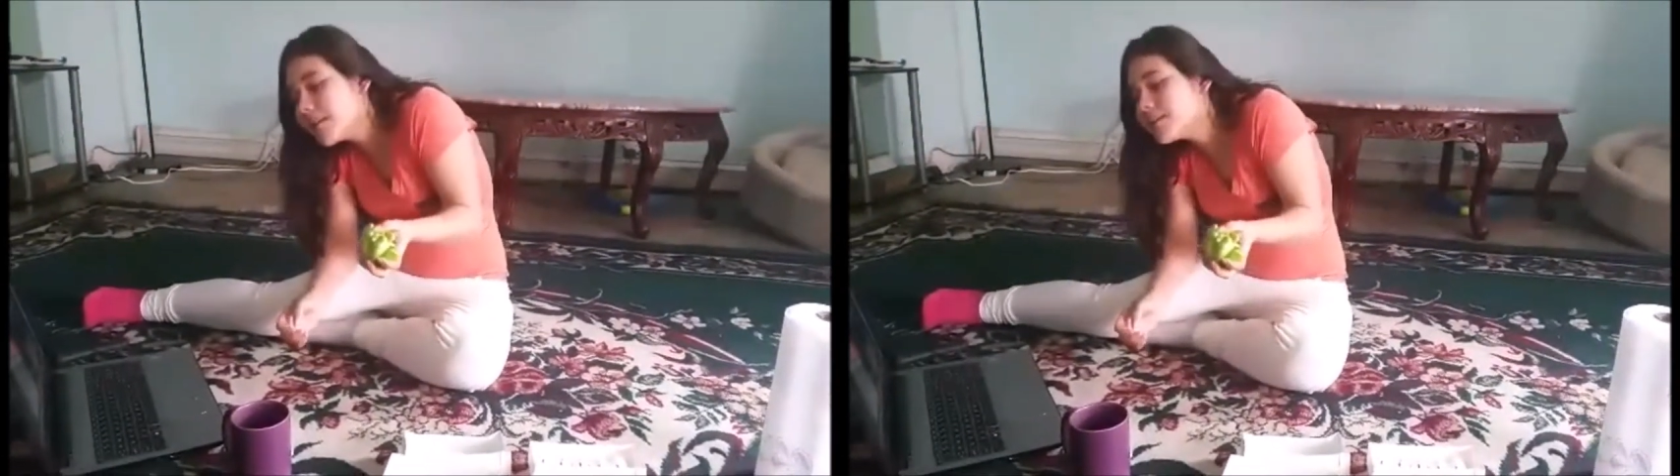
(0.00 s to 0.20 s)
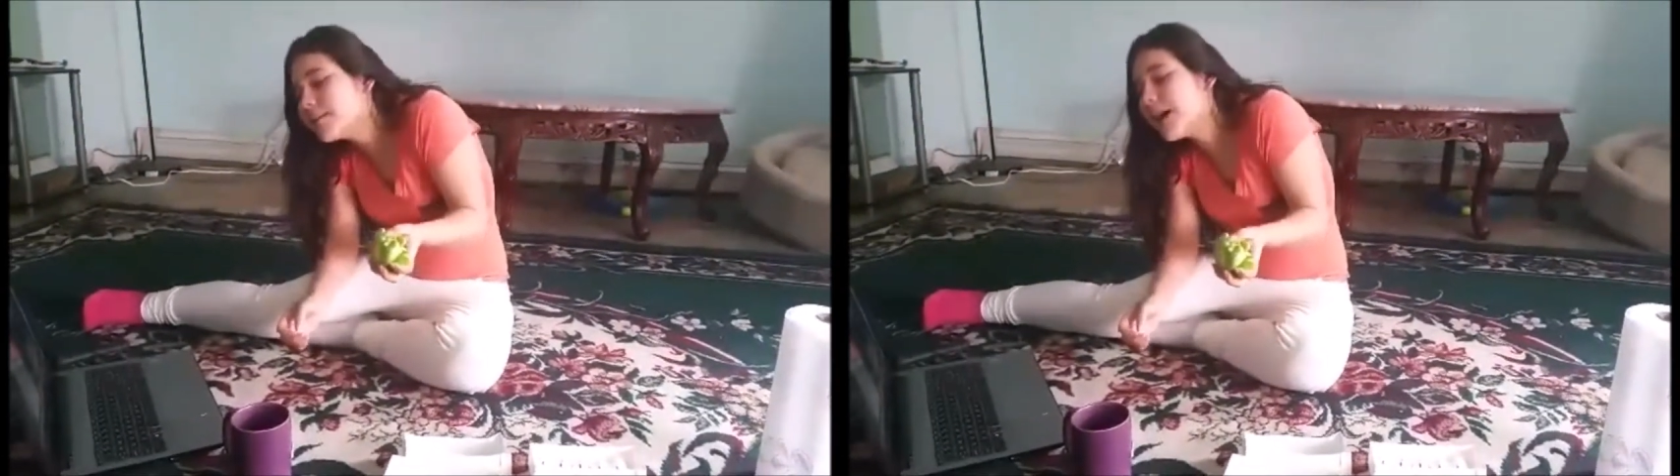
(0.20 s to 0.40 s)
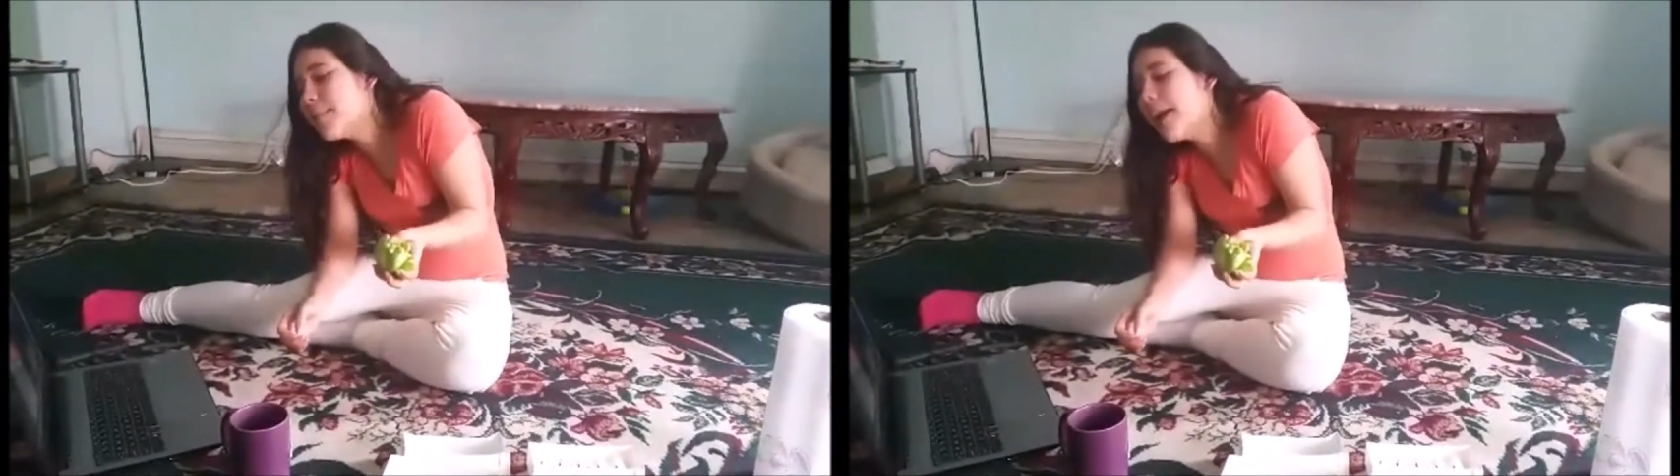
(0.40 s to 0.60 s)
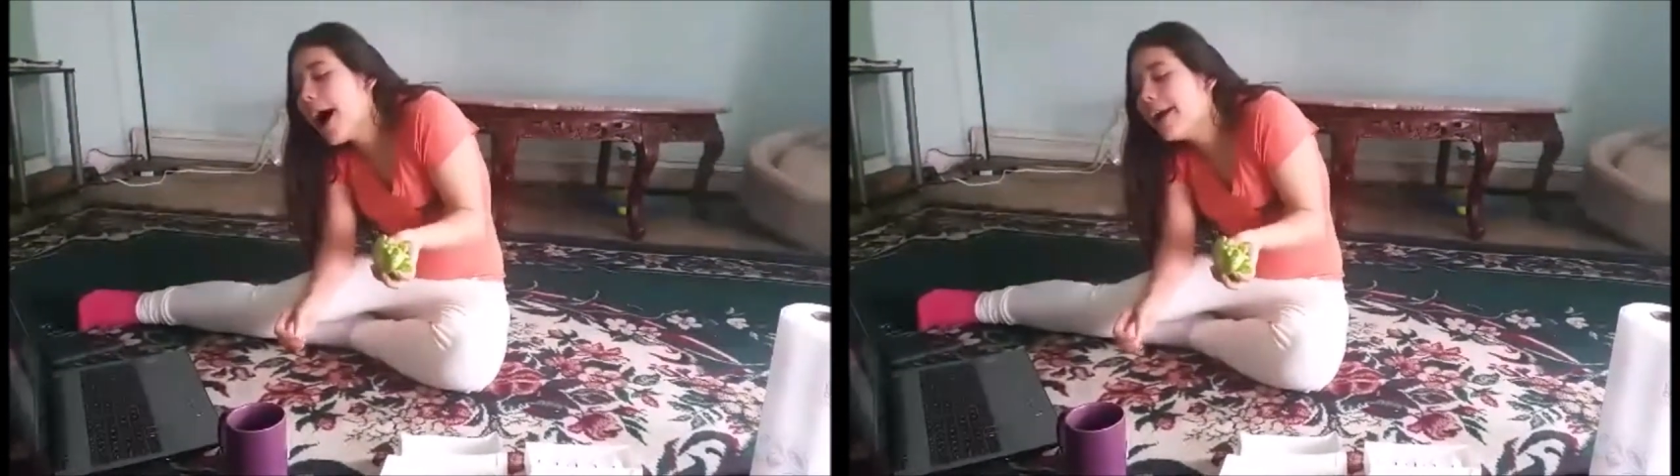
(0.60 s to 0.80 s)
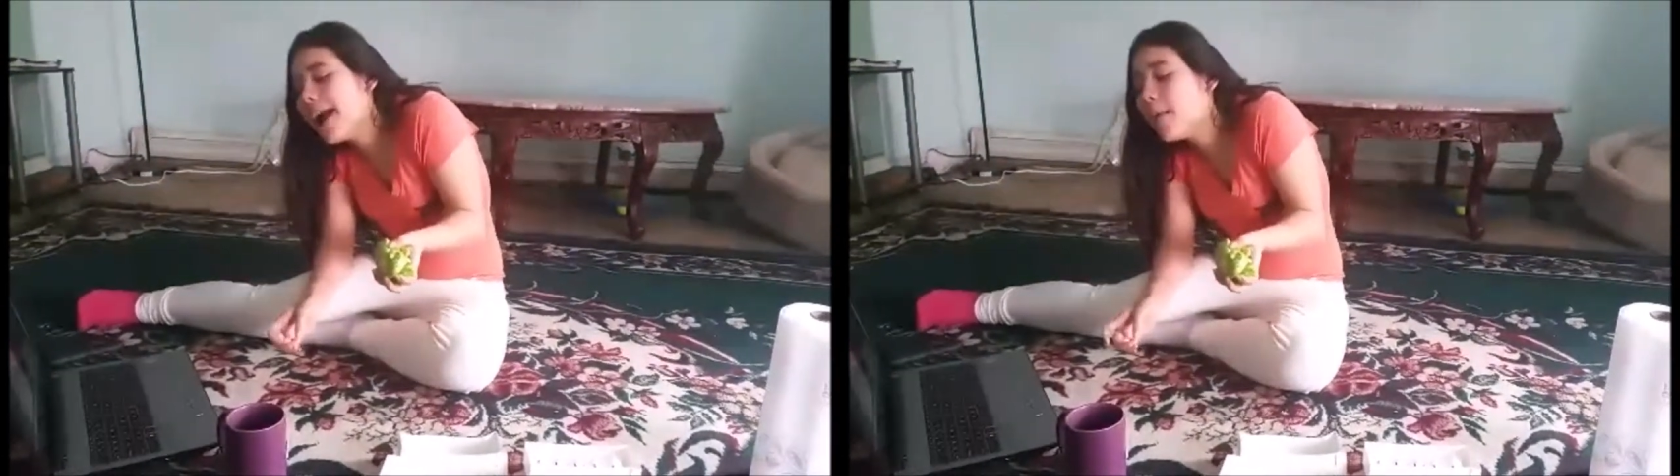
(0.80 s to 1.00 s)
was be a
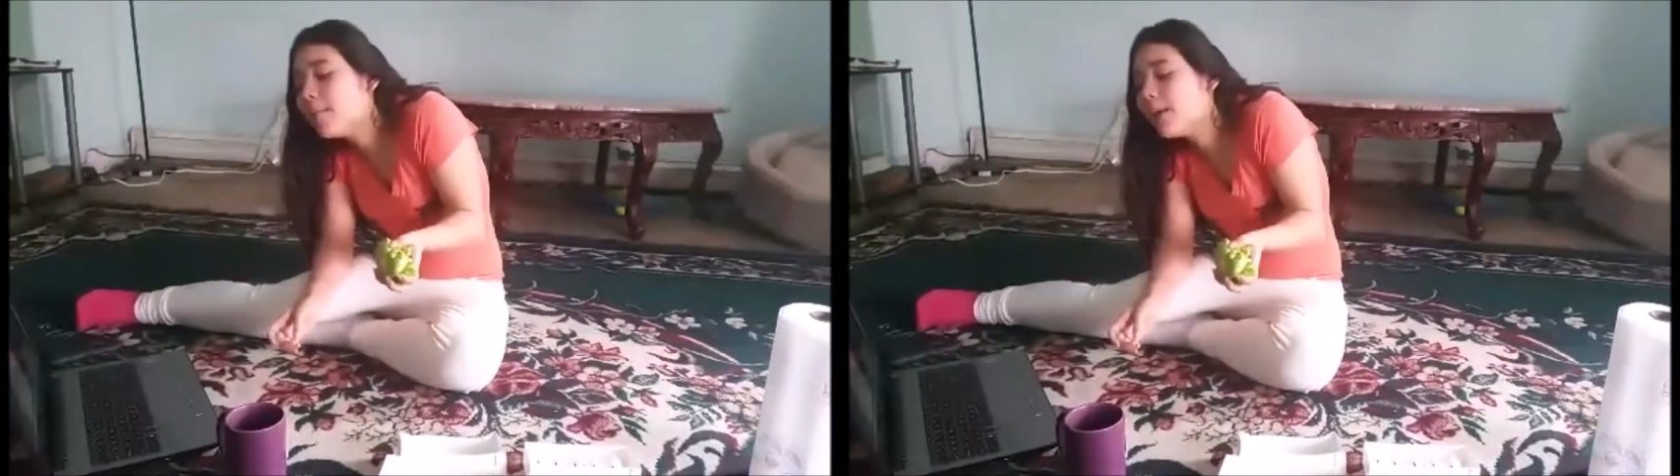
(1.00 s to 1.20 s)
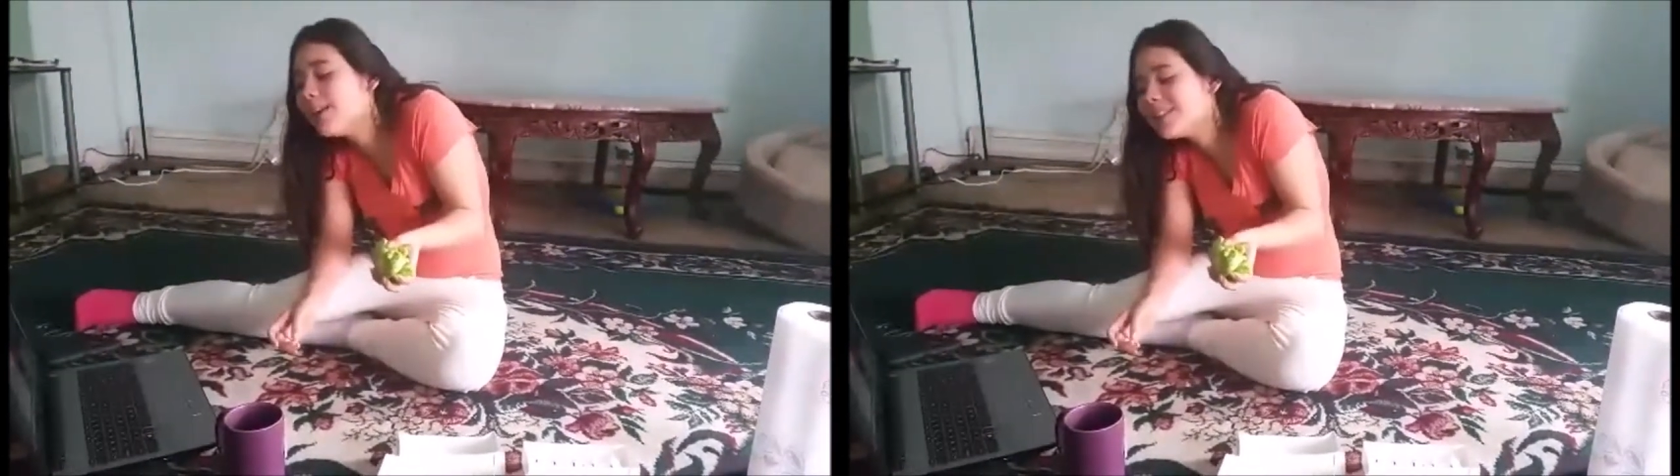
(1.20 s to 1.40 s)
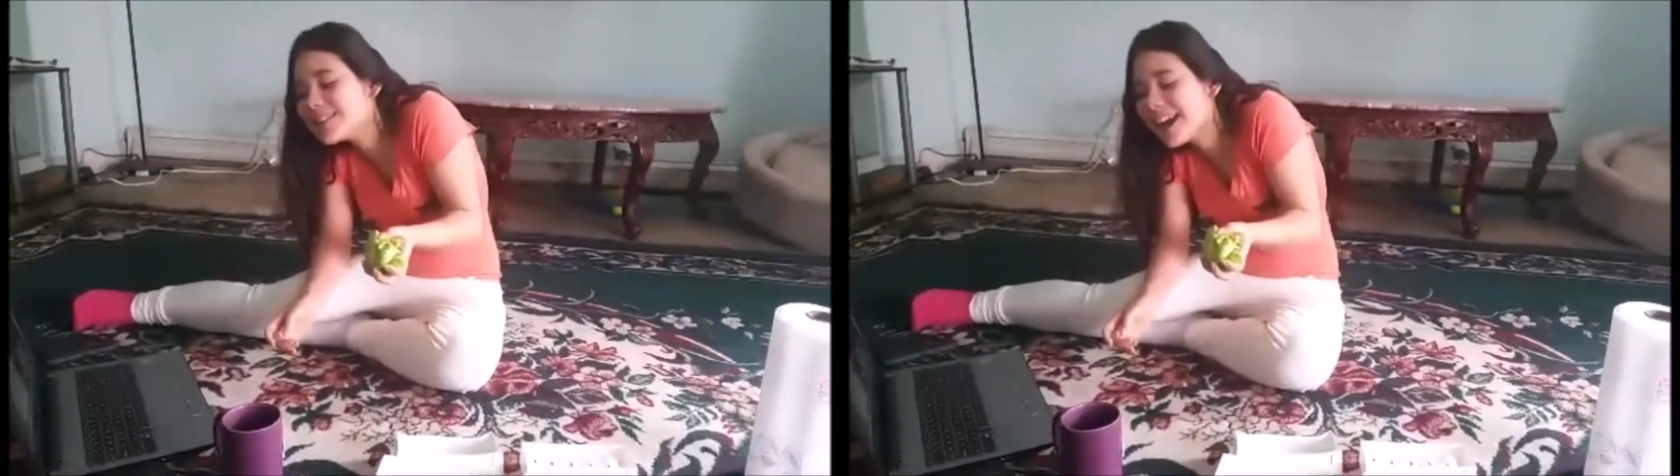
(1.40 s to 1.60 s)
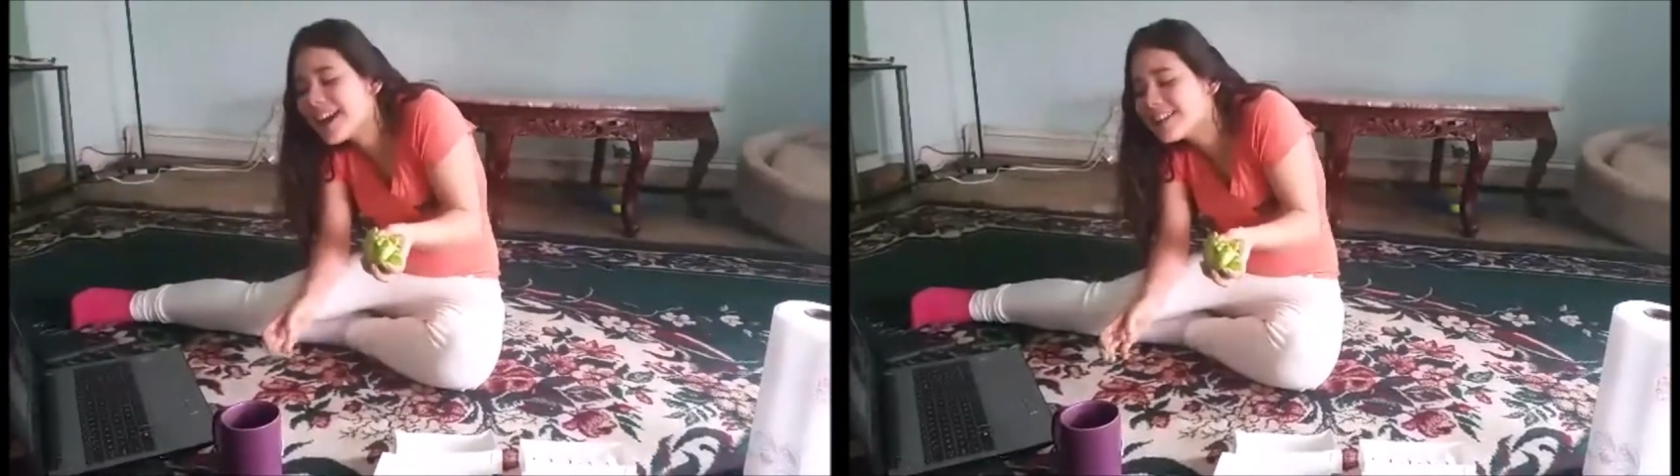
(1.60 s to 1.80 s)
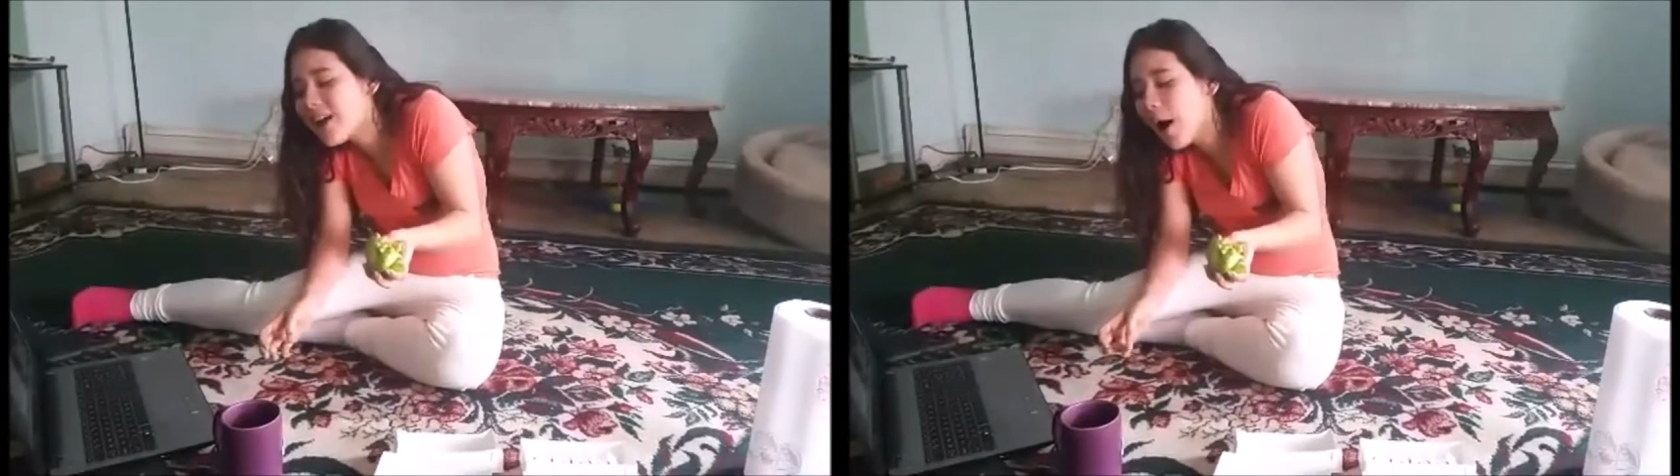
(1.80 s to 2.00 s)
pineapple,
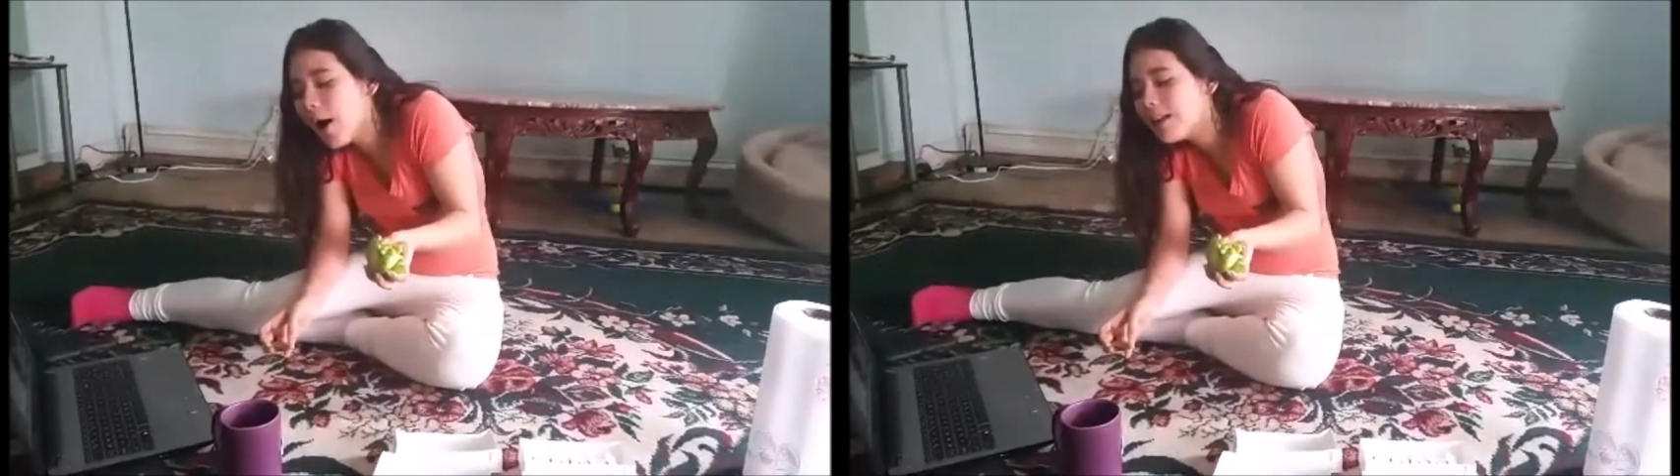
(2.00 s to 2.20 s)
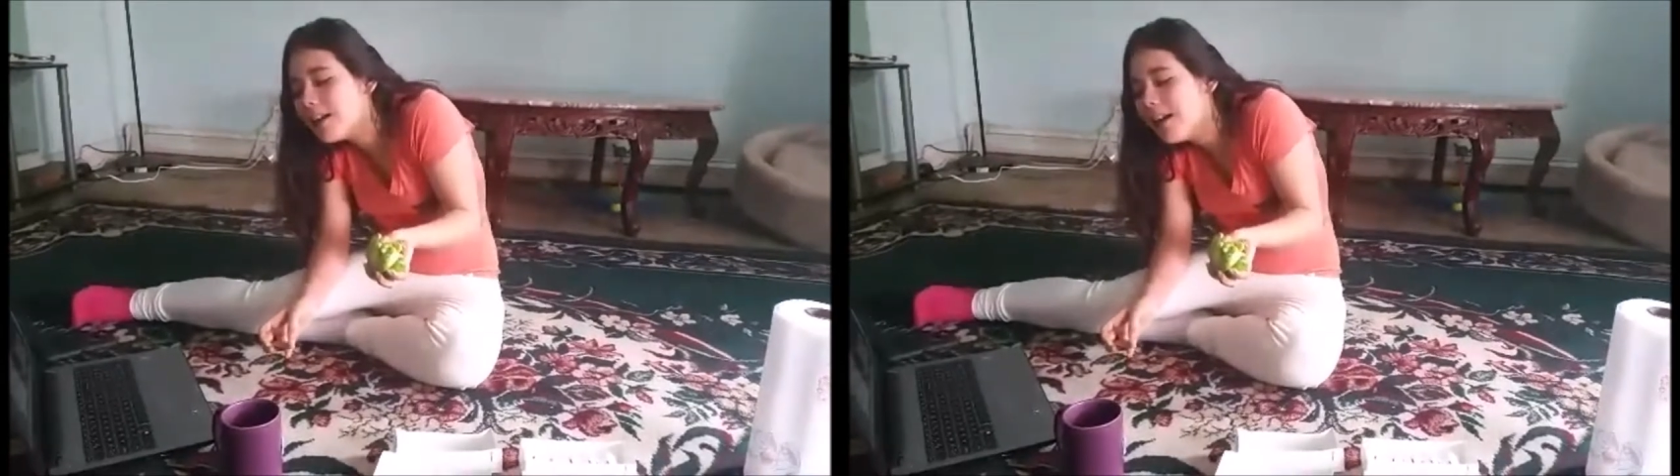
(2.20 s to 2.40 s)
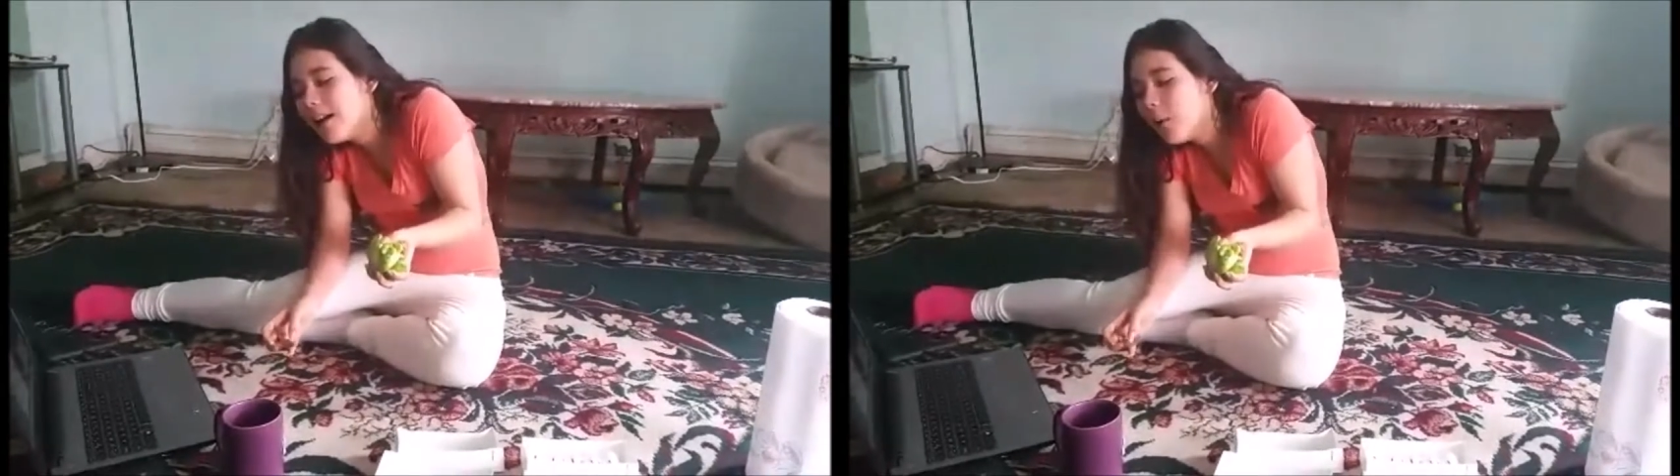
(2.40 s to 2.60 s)
stand tall,